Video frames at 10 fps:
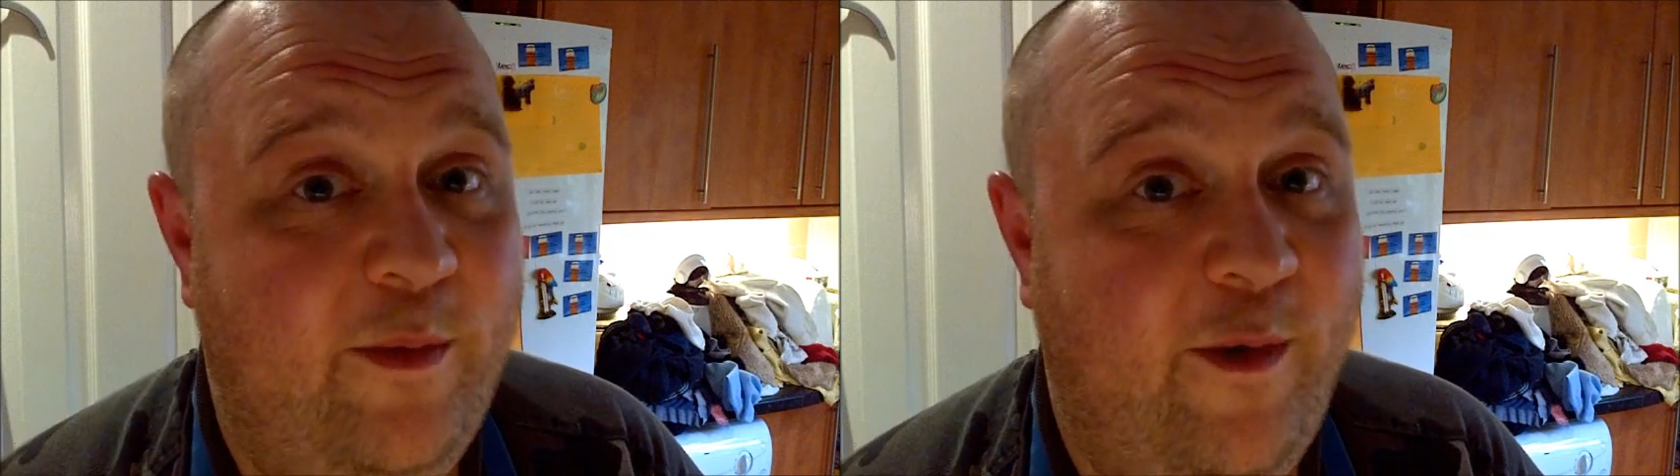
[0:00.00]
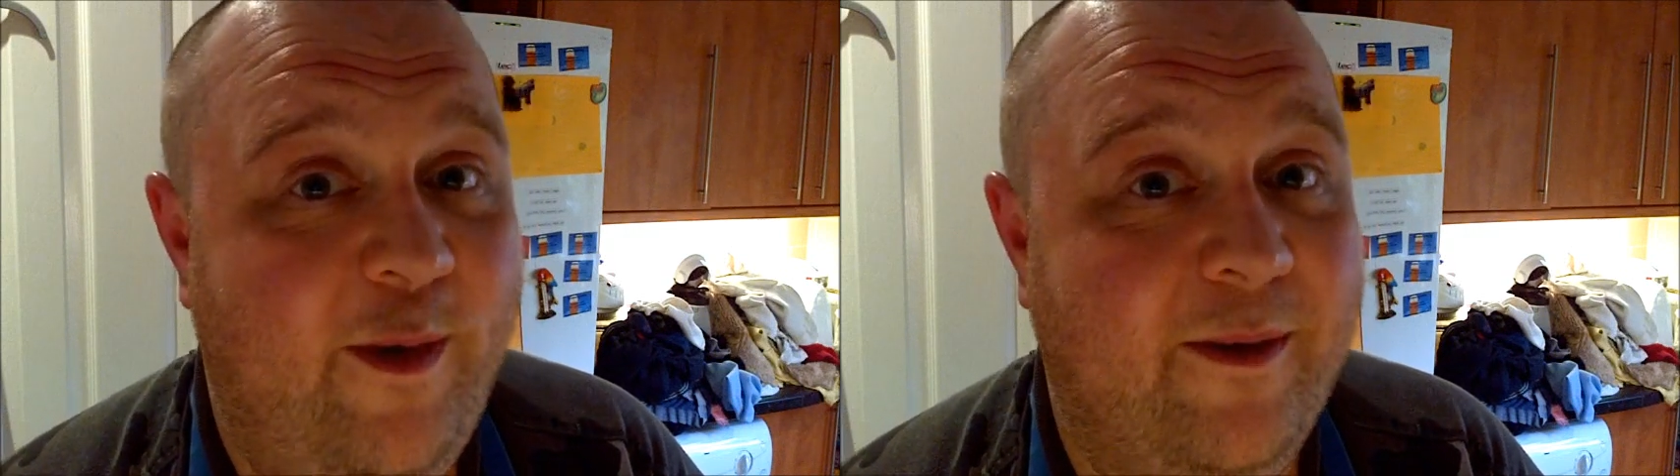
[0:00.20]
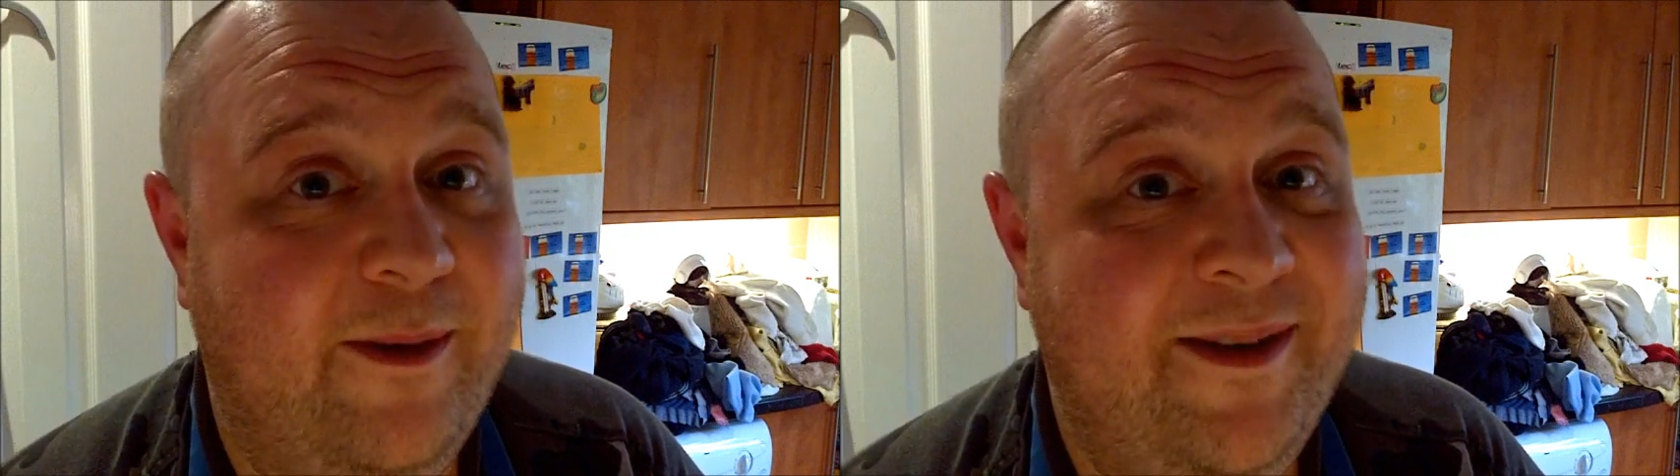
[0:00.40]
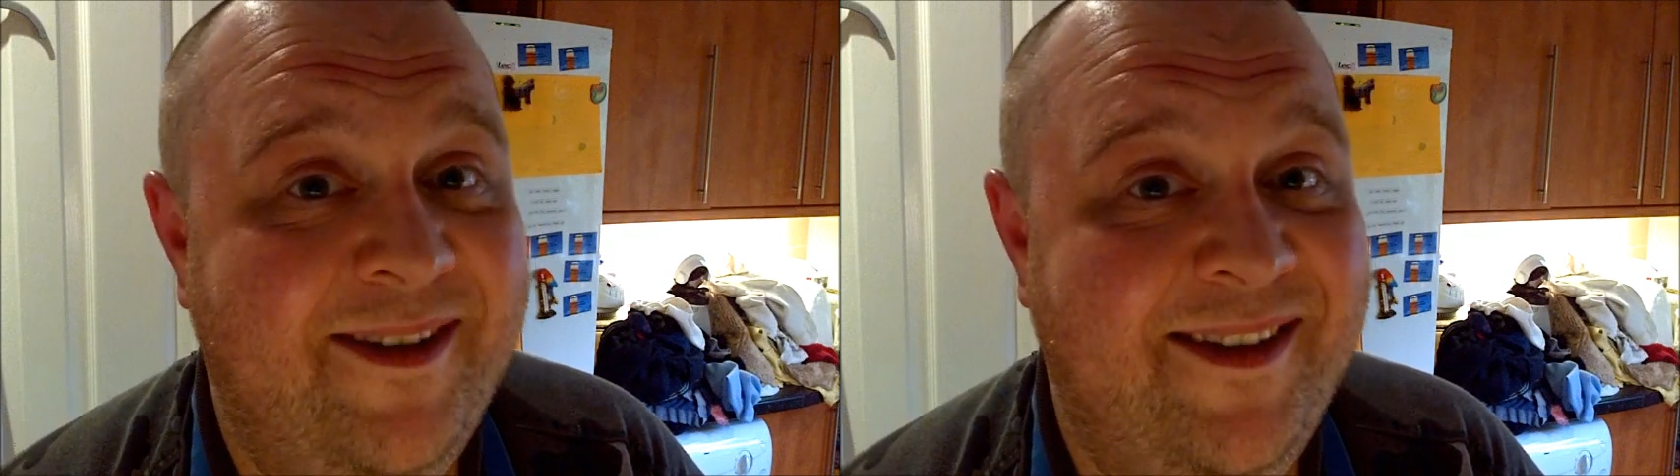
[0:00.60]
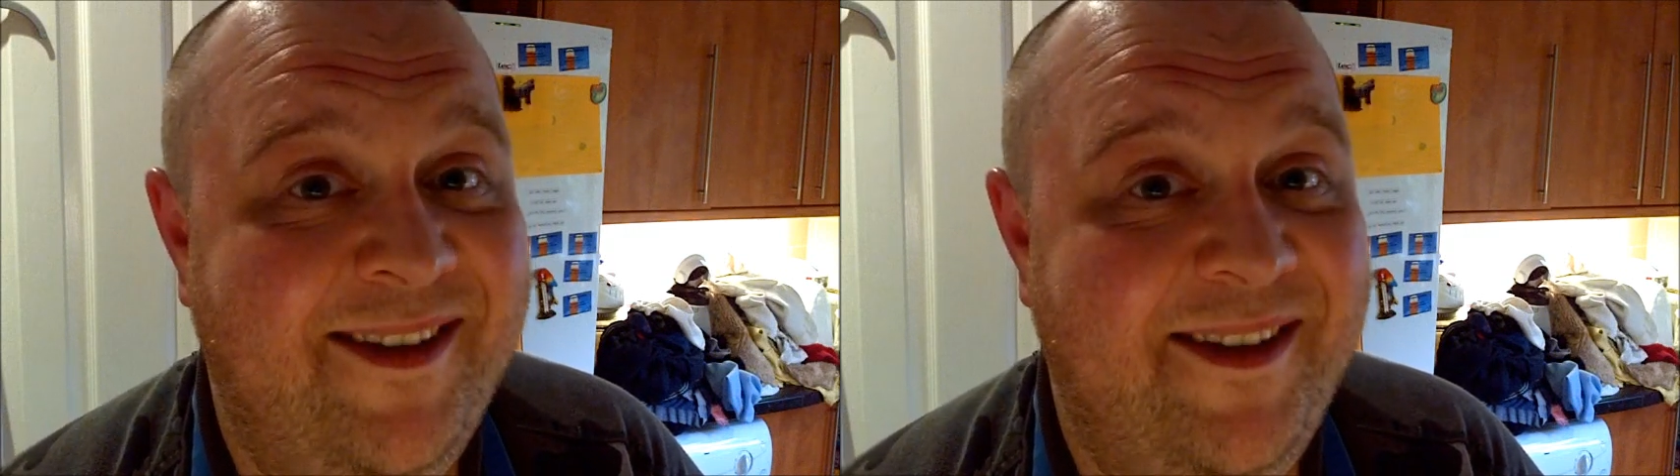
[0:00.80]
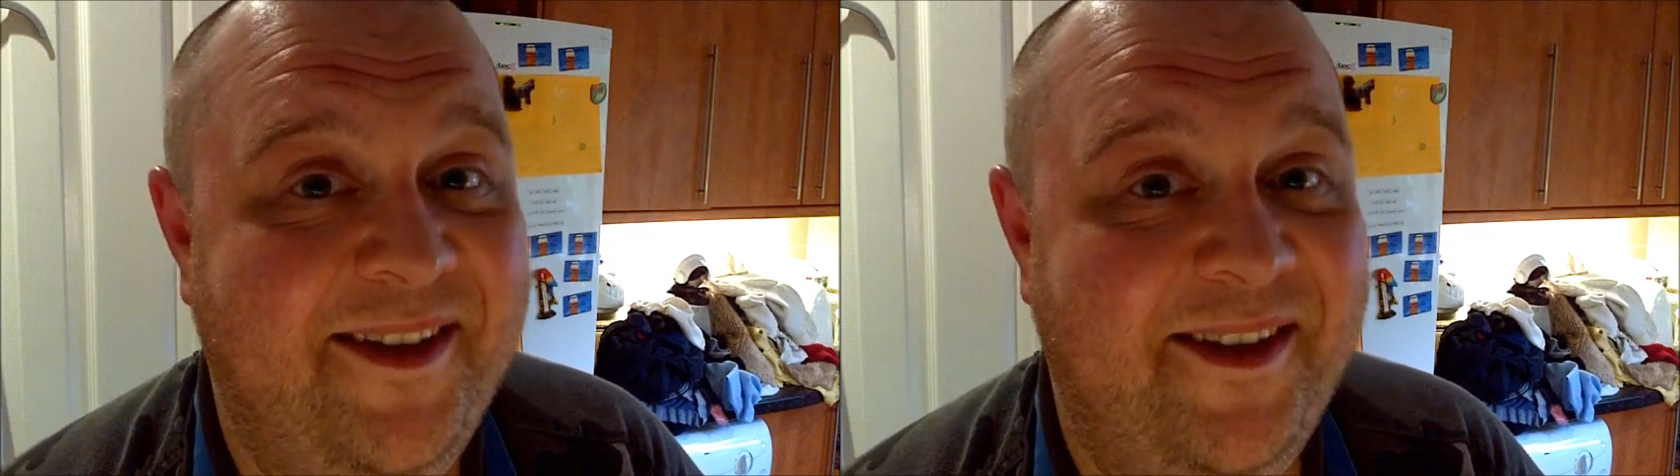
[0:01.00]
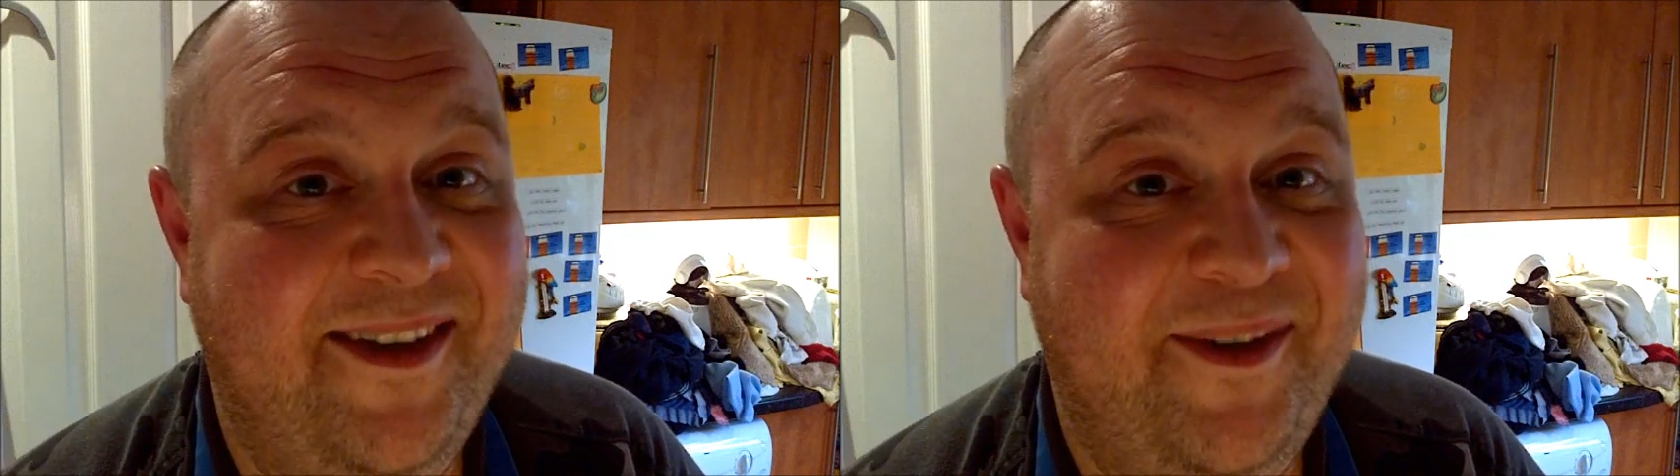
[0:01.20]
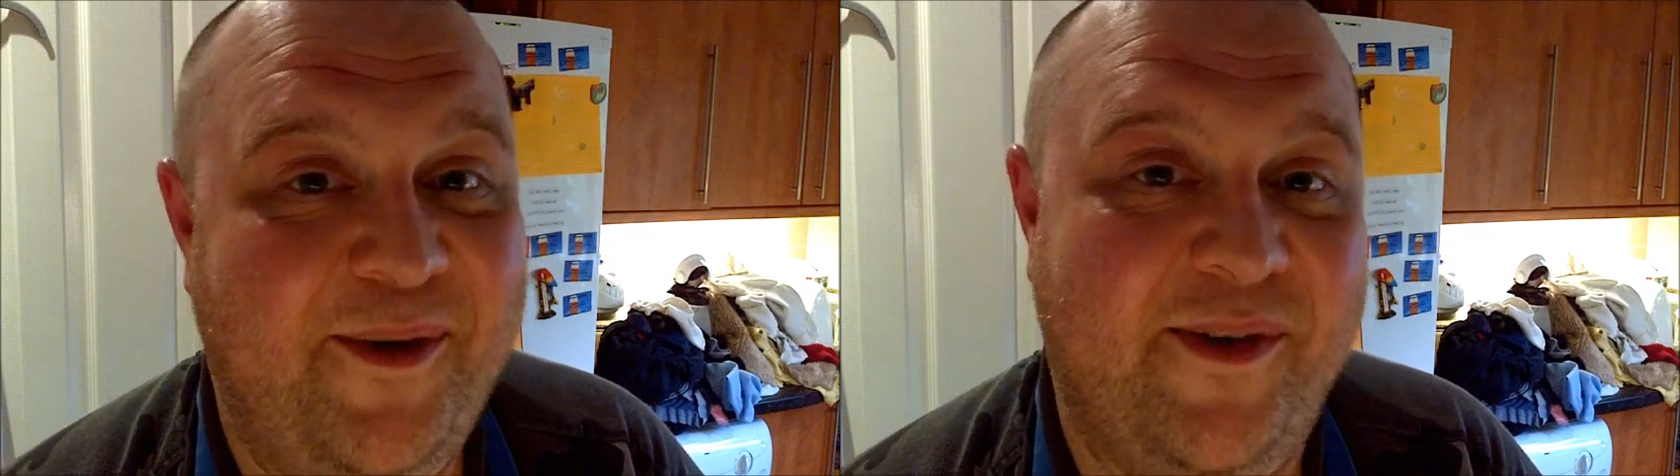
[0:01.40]
foil
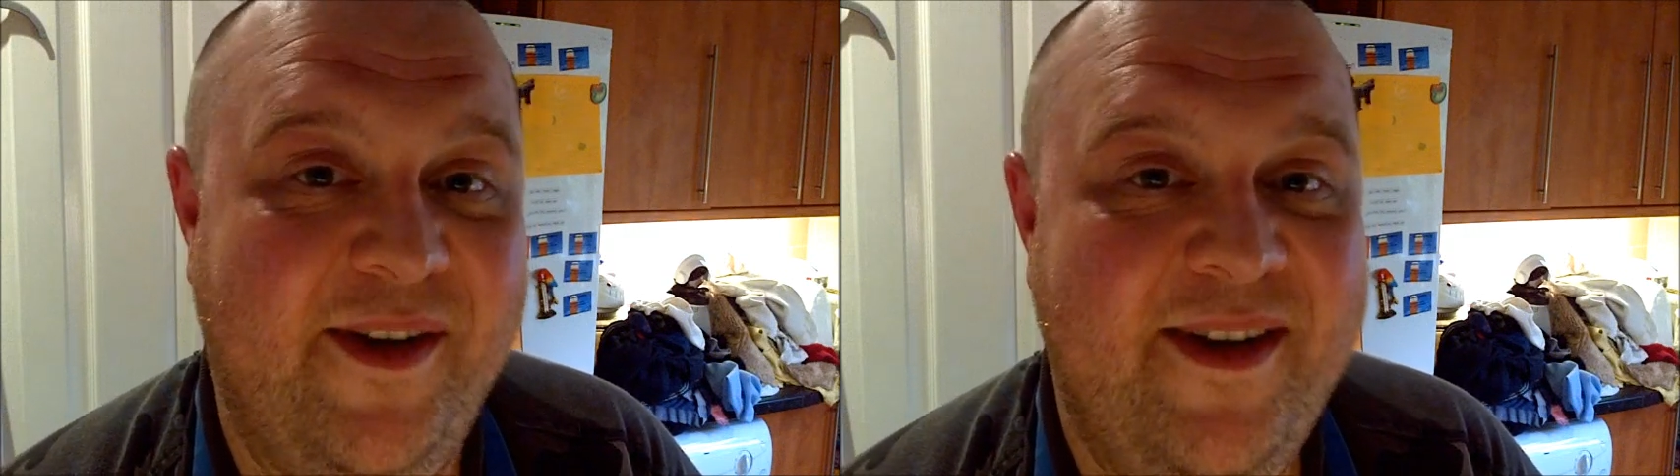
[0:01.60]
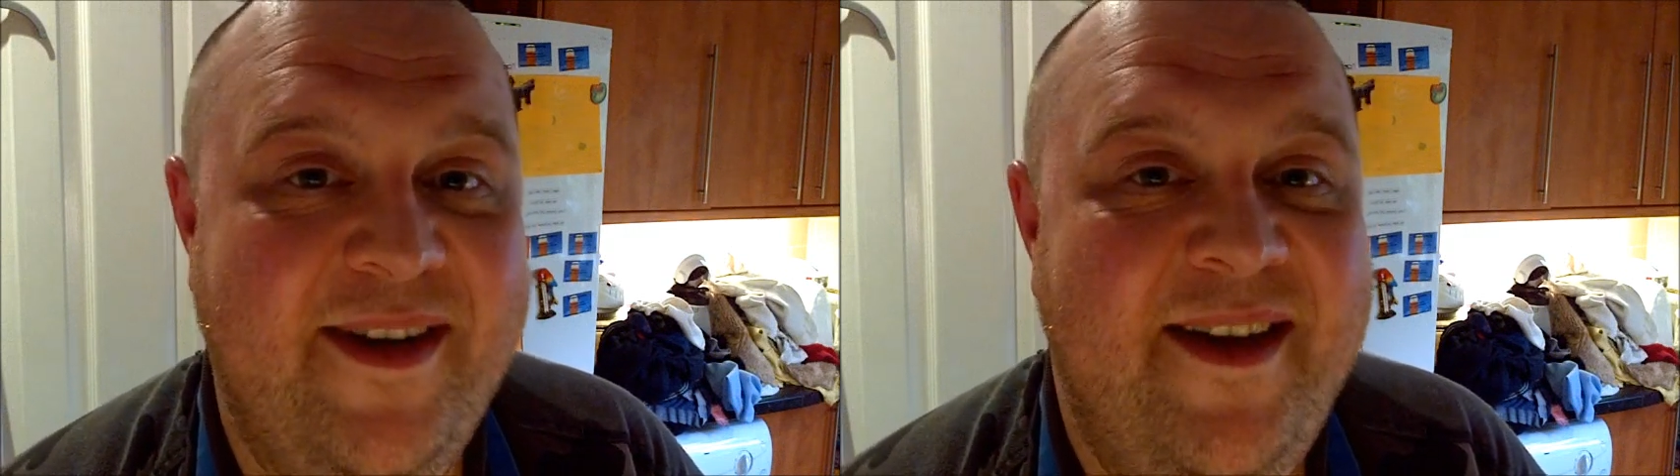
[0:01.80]
over it,